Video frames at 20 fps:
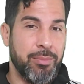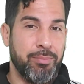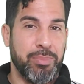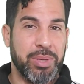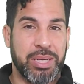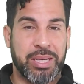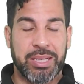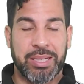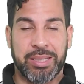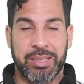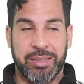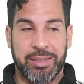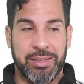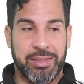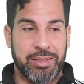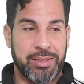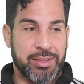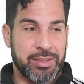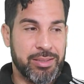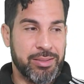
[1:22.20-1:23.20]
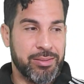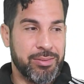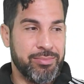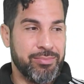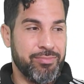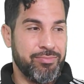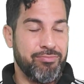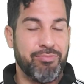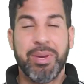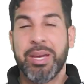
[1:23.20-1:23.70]
because
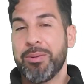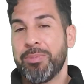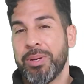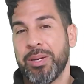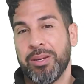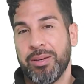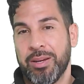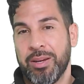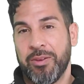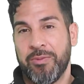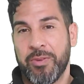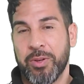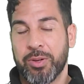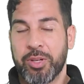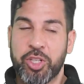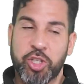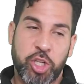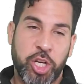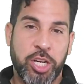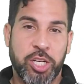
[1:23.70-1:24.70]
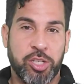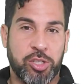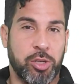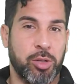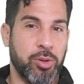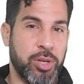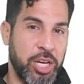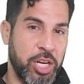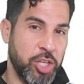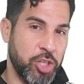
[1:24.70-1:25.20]
maybe if you could change
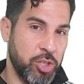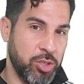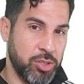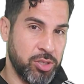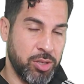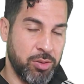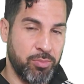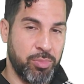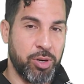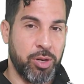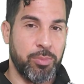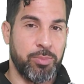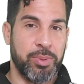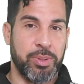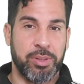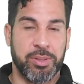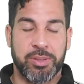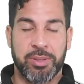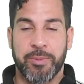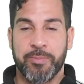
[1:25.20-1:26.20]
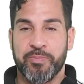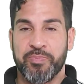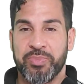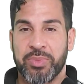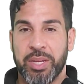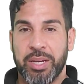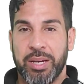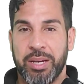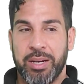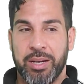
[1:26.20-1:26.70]
locations on purpose,
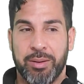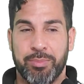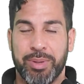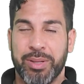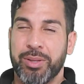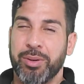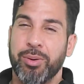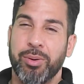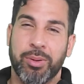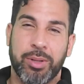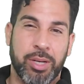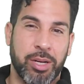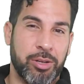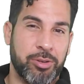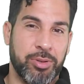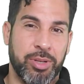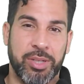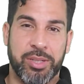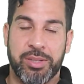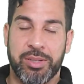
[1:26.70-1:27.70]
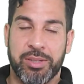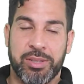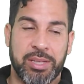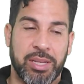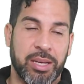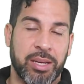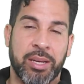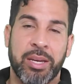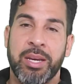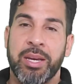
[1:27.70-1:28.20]
but the whole country is just
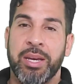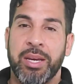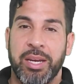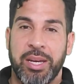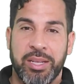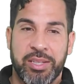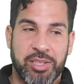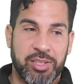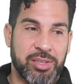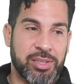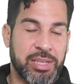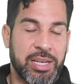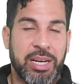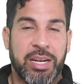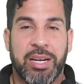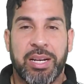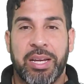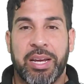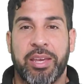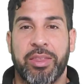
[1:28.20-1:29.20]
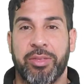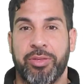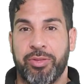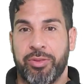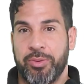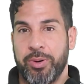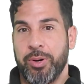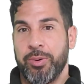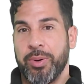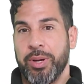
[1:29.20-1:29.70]
like, it's just kind of like
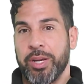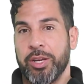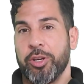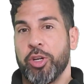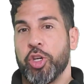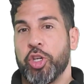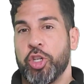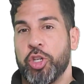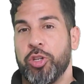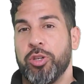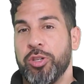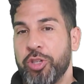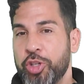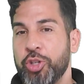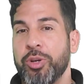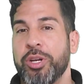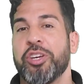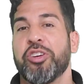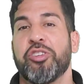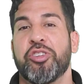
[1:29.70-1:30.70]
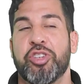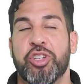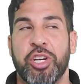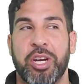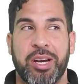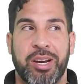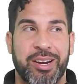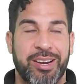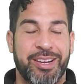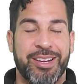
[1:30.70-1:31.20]
shooting your
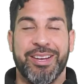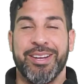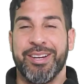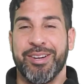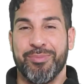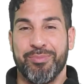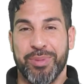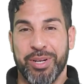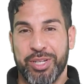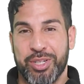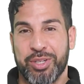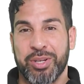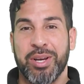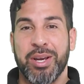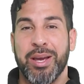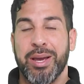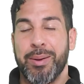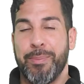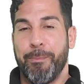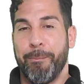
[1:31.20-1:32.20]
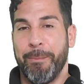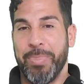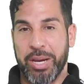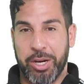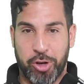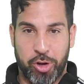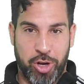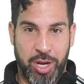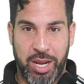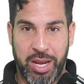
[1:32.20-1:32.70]
shot in a much
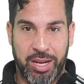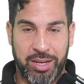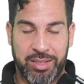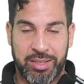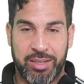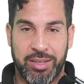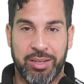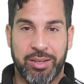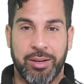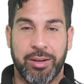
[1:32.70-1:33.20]
bigger net.